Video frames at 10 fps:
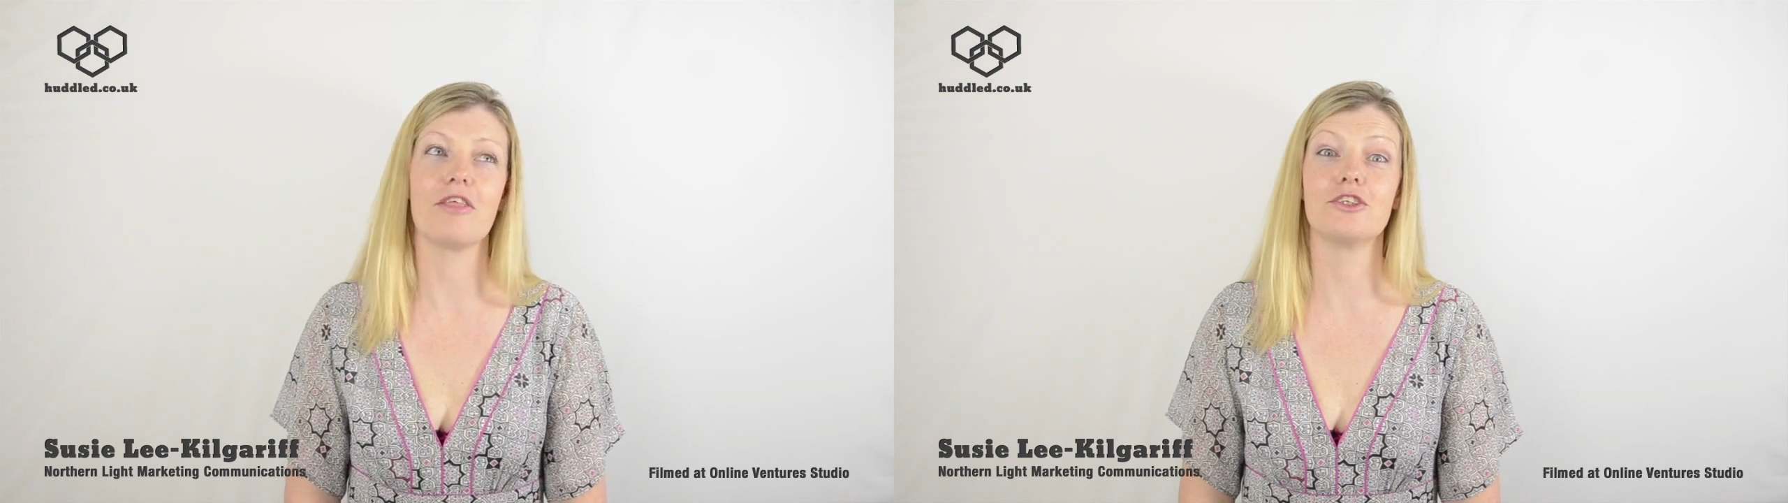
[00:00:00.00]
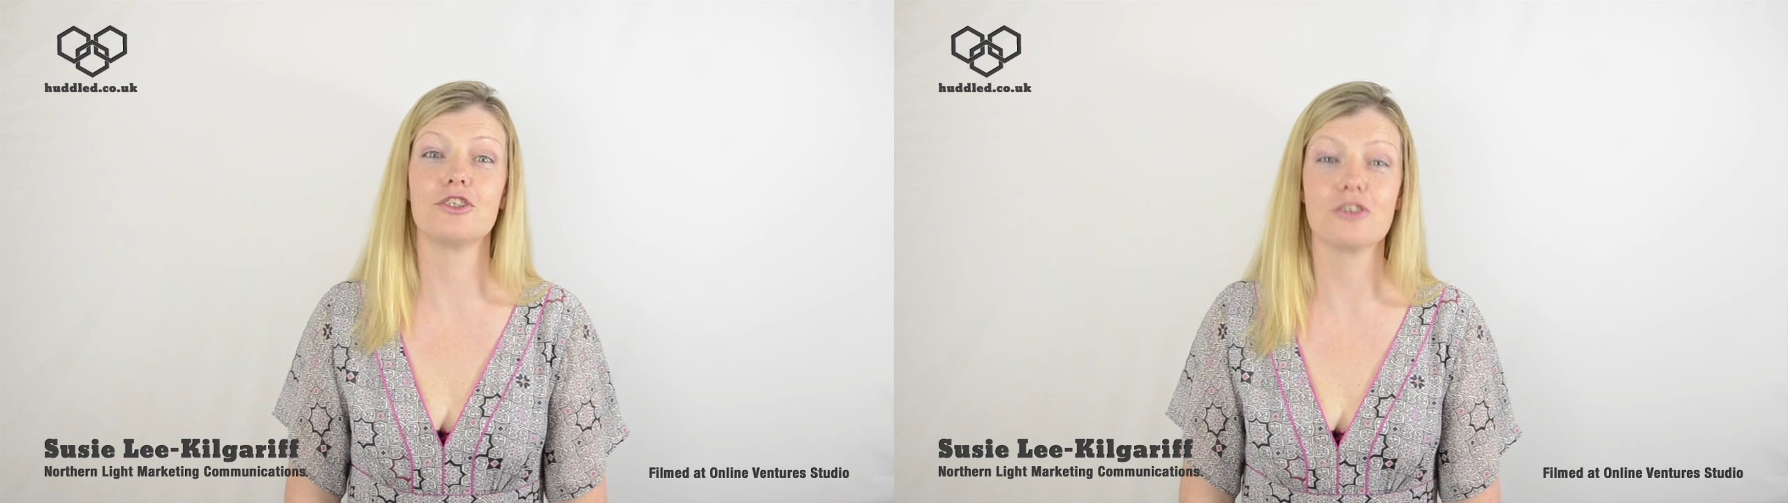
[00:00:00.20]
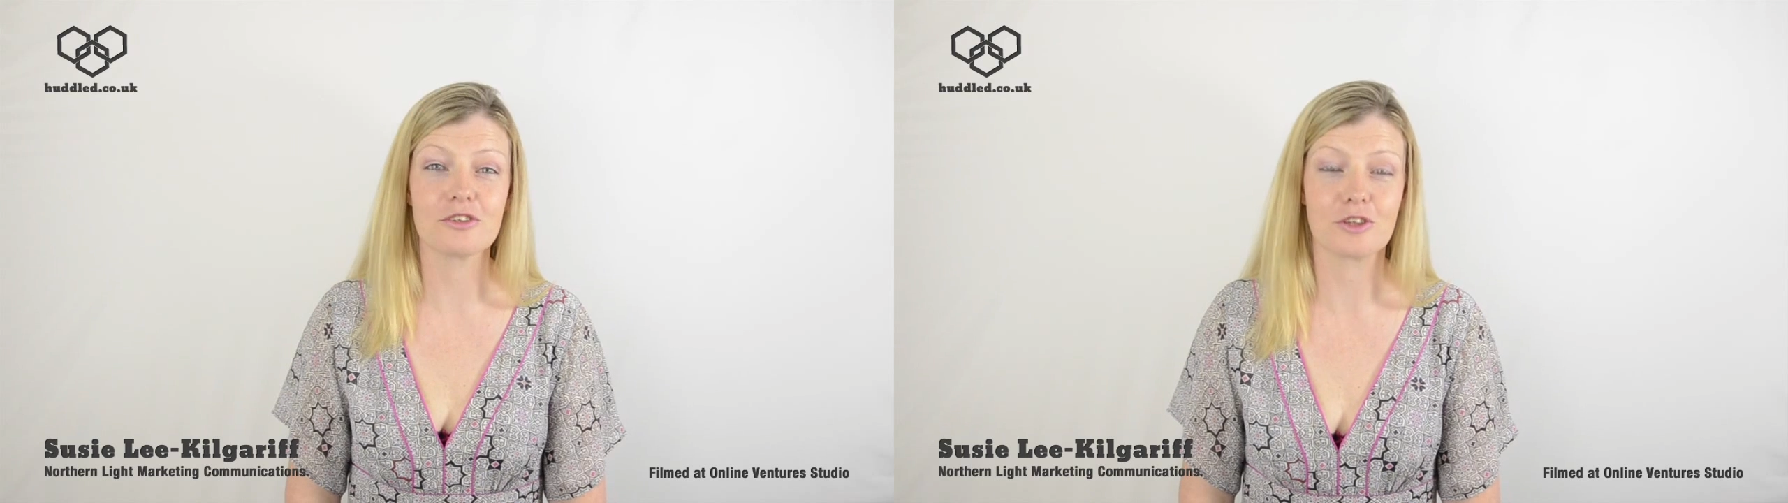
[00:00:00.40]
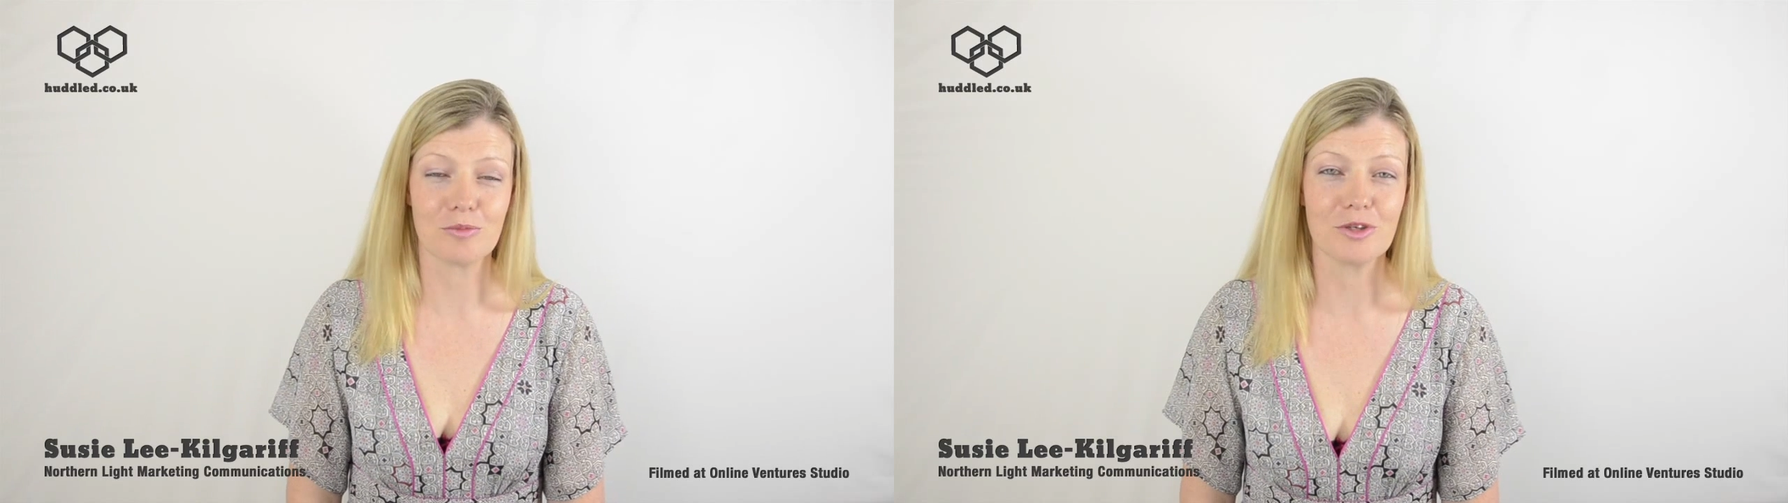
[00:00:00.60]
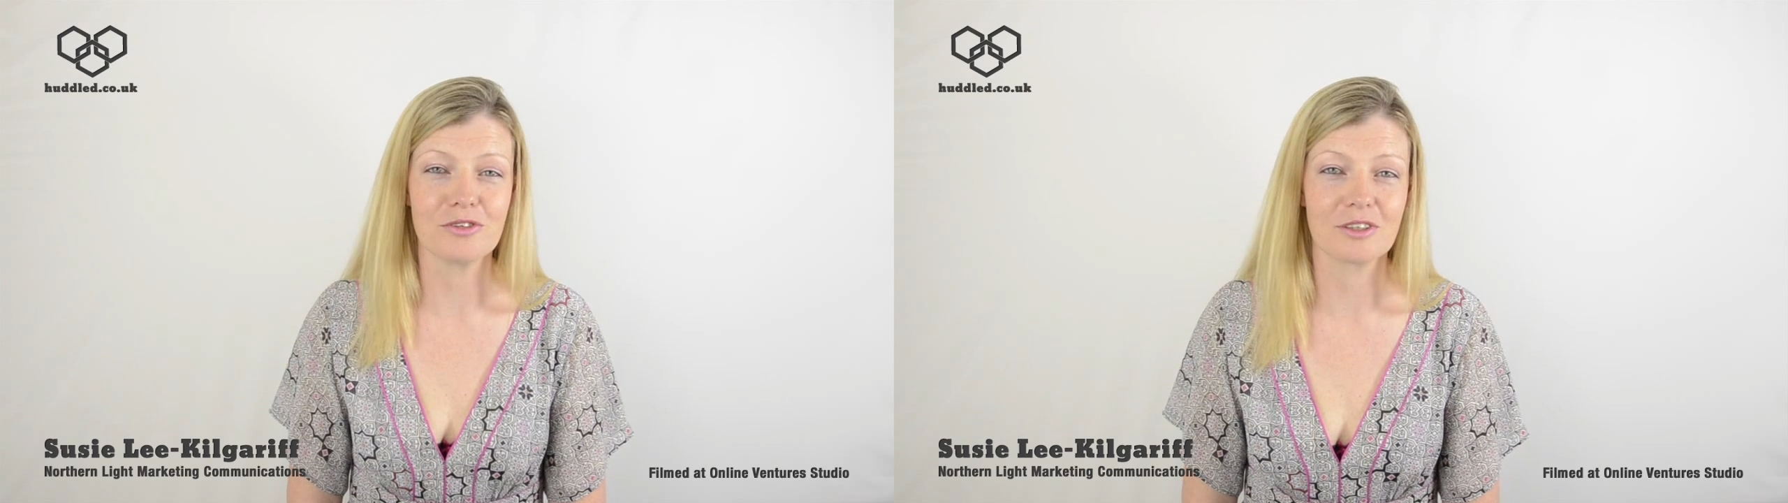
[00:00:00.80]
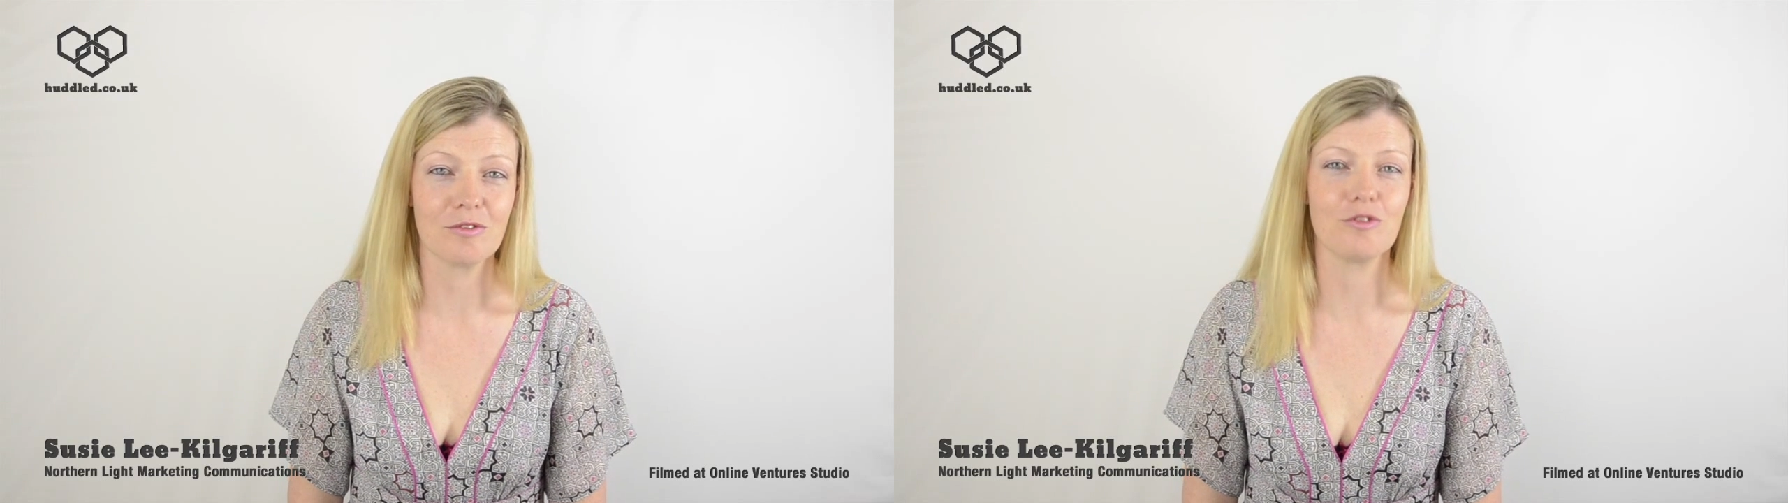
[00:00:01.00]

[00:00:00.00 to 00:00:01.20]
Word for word: than just the music and